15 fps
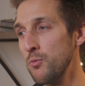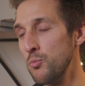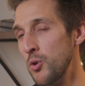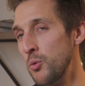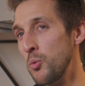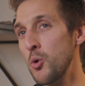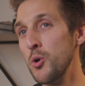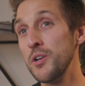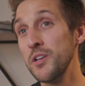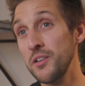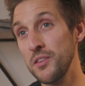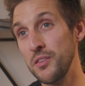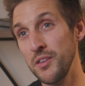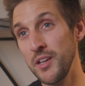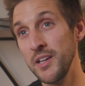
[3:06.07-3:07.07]

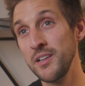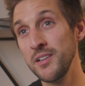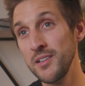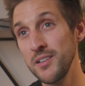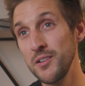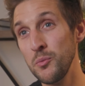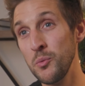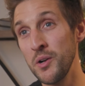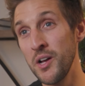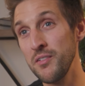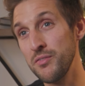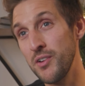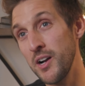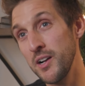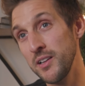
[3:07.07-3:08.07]
rewarding thing when I
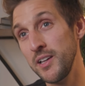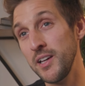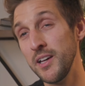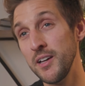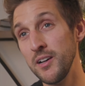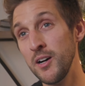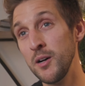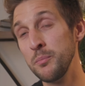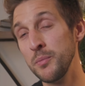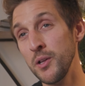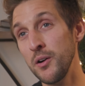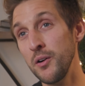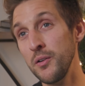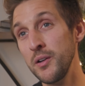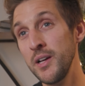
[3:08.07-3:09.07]
finally hit
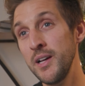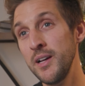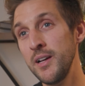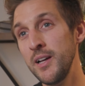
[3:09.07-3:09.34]
upload